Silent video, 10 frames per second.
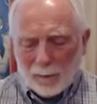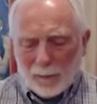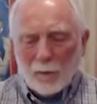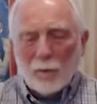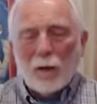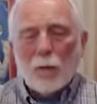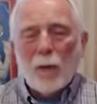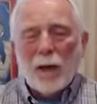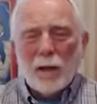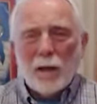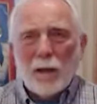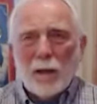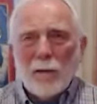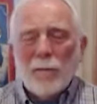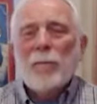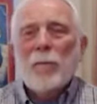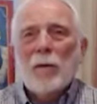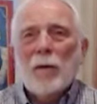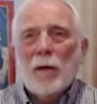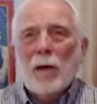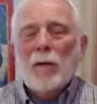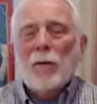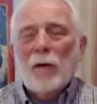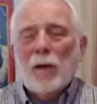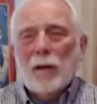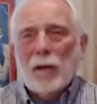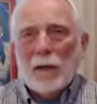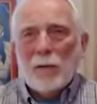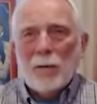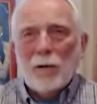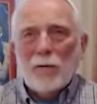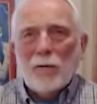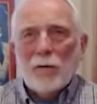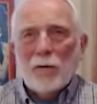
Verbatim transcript: the Great Awakening and the Great Enlightenment.